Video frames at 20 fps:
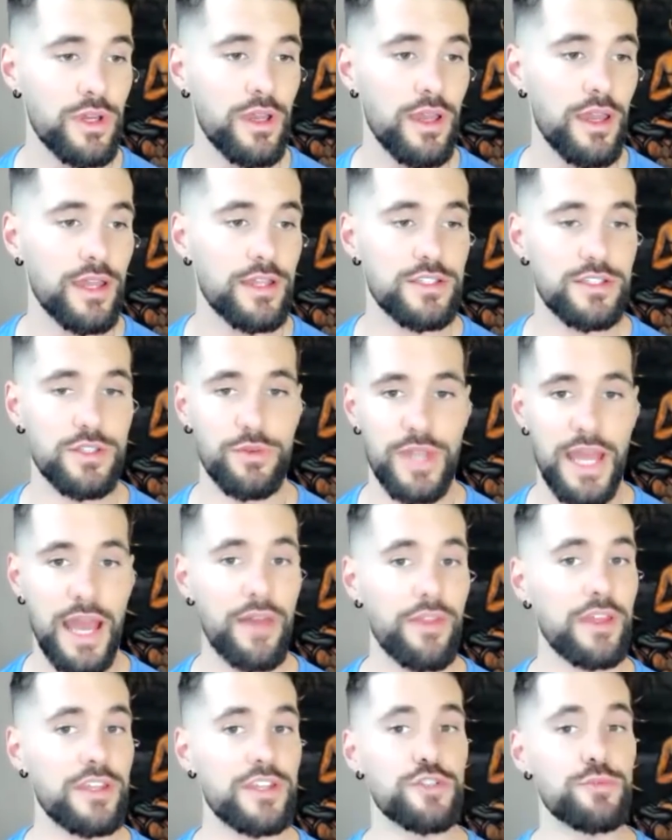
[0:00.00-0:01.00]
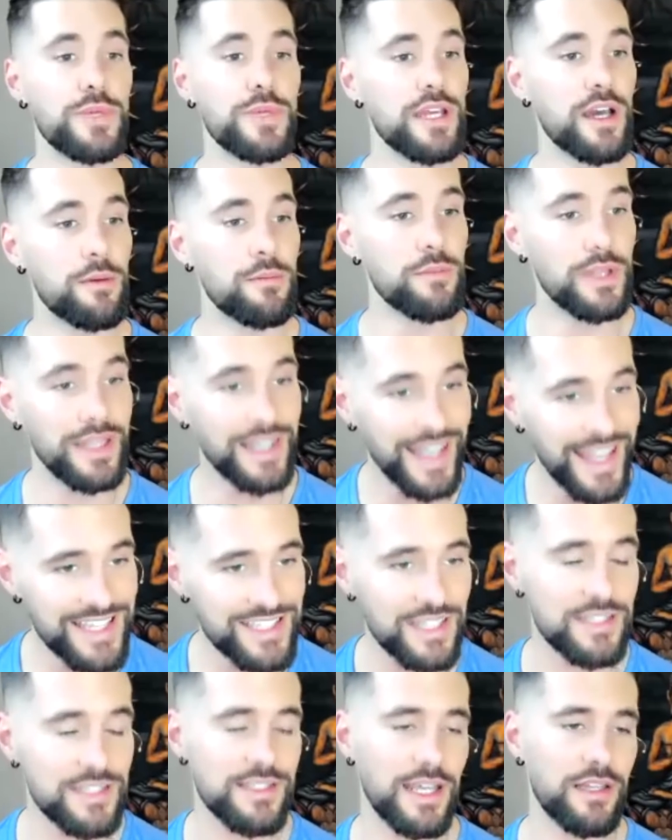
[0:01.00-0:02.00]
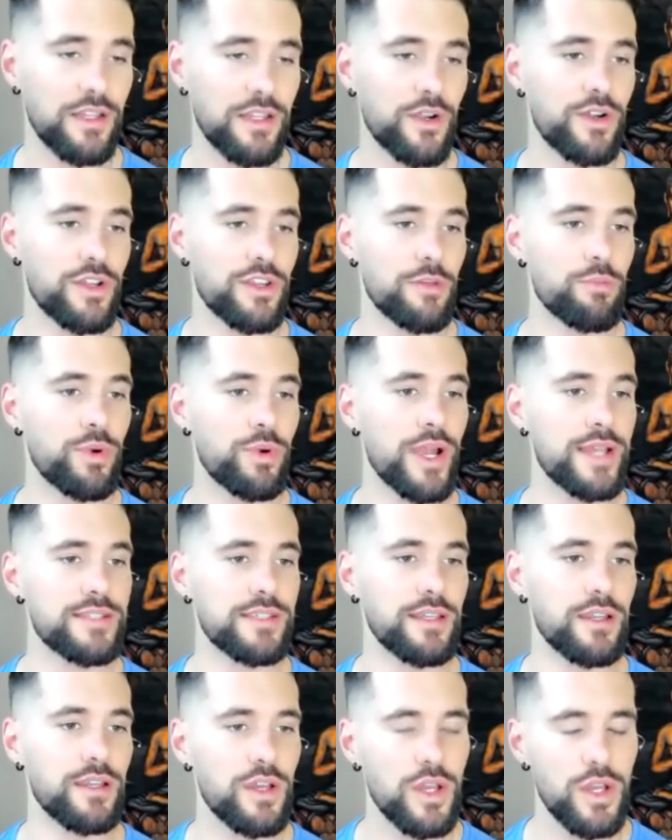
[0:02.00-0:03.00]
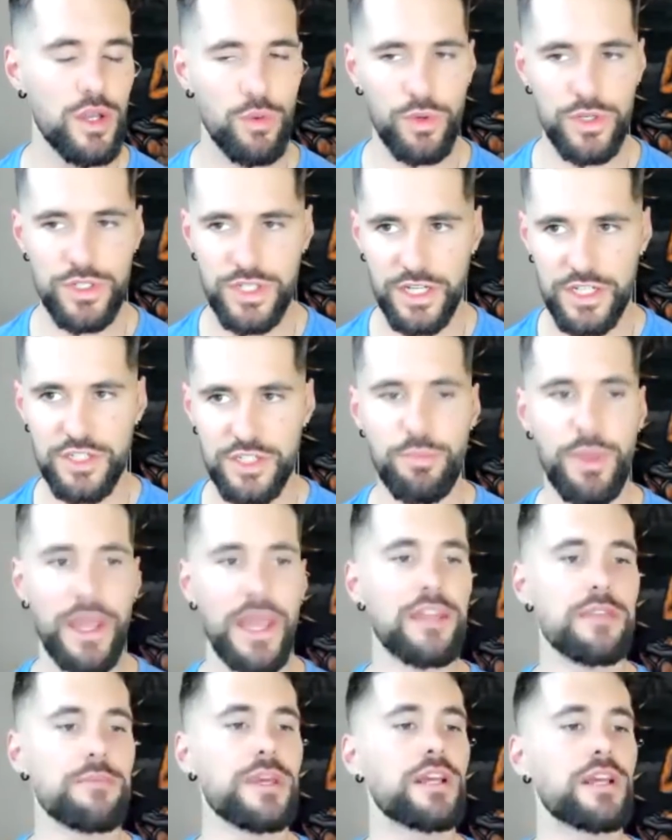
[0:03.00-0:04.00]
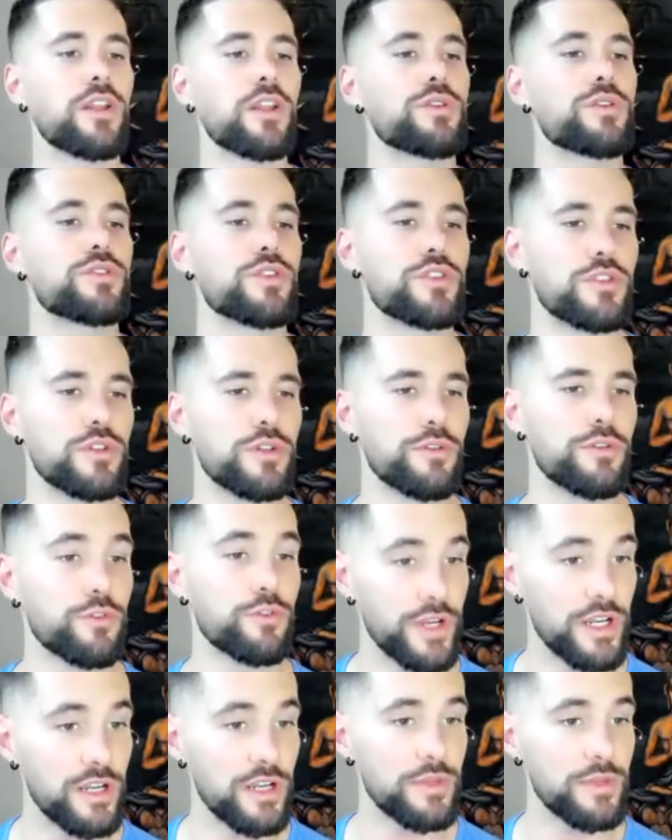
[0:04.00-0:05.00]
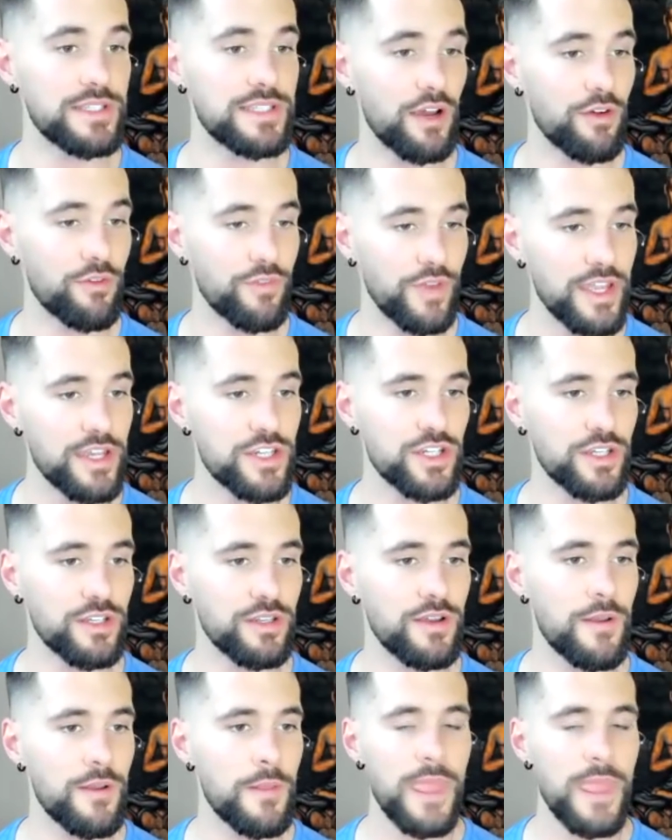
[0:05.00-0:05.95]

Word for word: And so now they just become lessons I learn in the present, which expand me closer to freedom and salvation.